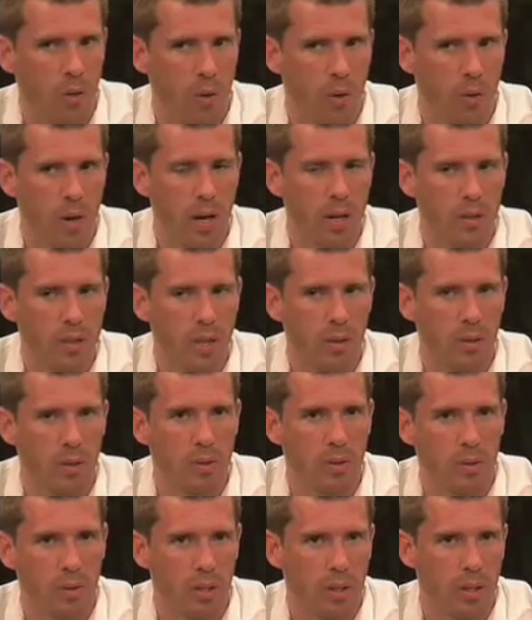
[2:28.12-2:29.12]
Right
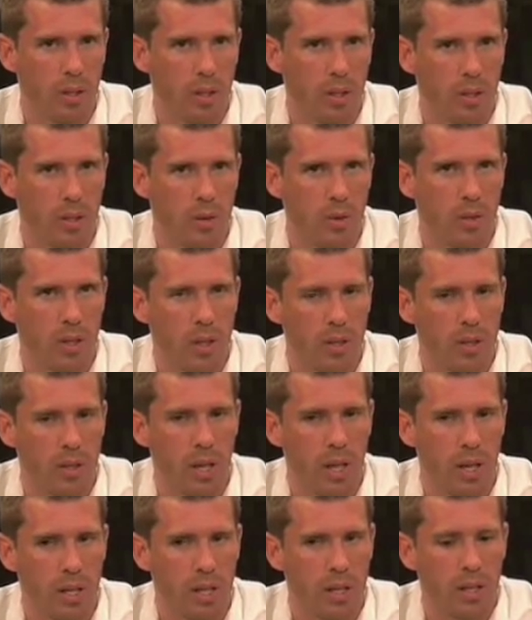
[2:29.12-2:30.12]
until, you know, the
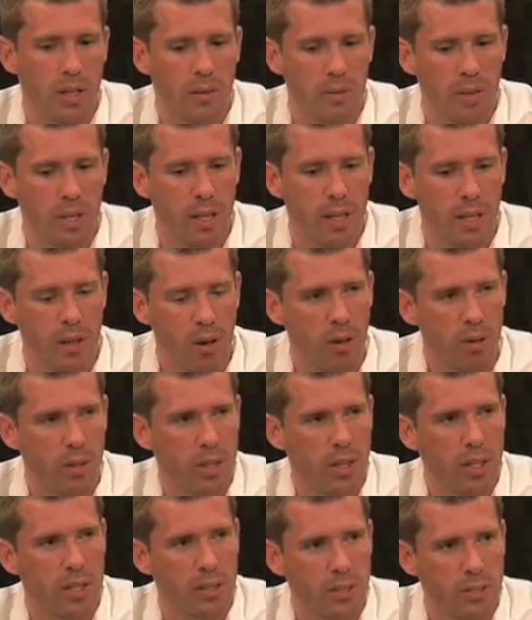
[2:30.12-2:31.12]
internet hit and everything, and all
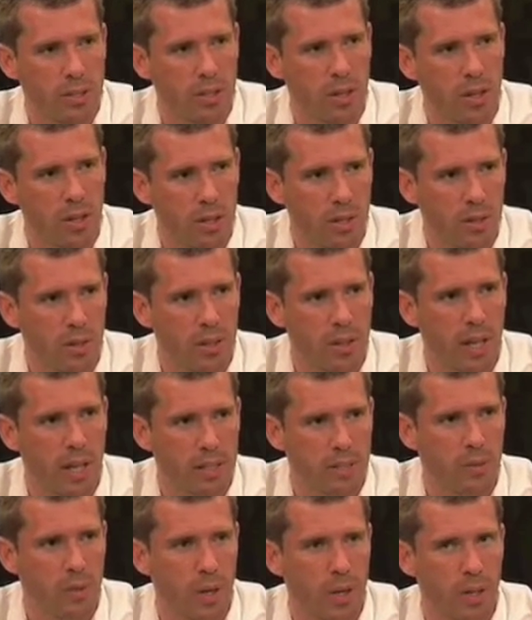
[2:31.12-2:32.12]
the kids started learning
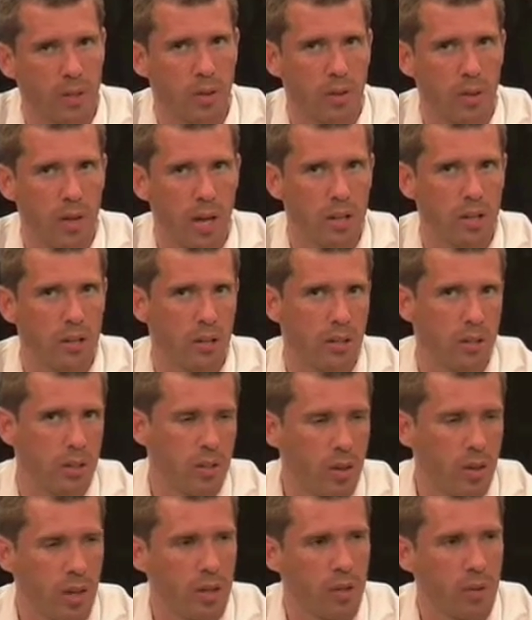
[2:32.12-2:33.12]
that's the way to go. Now you
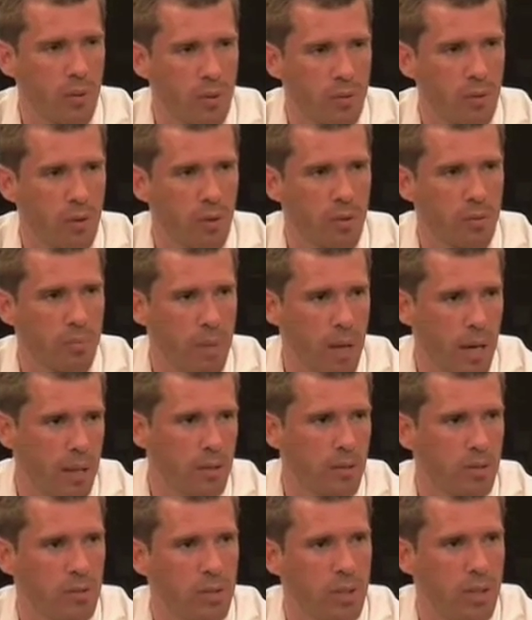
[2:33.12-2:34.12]
know, I had to revert
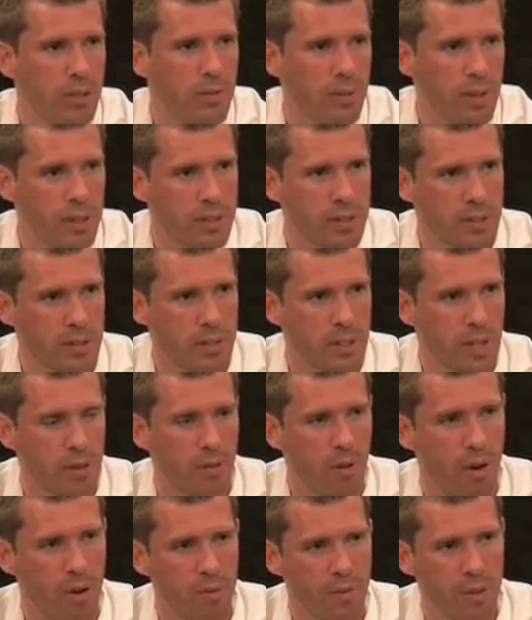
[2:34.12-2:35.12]
back to defense instead
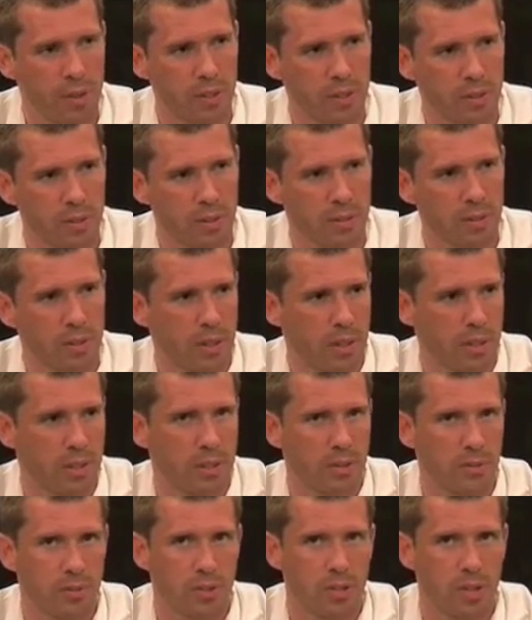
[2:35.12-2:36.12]
of offense,
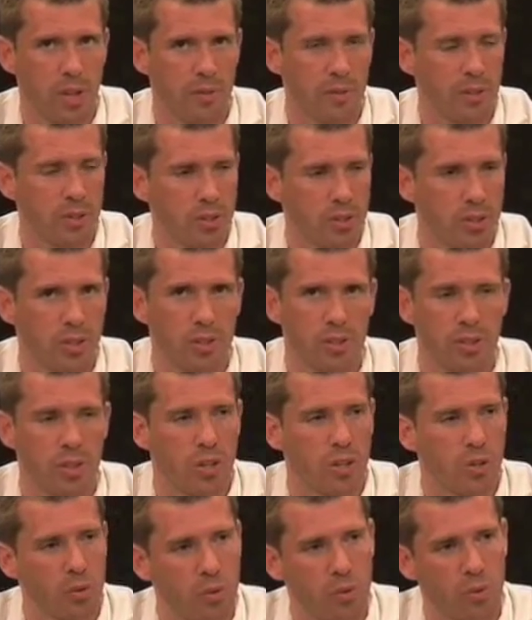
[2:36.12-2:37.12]
because if it's offense, you're just
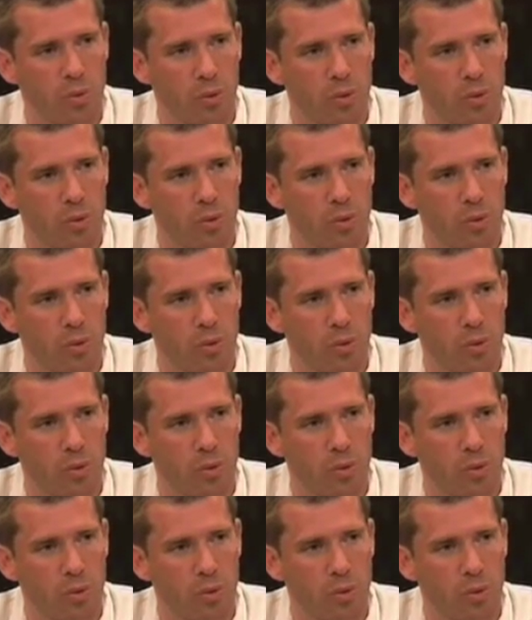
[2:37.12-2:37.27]
another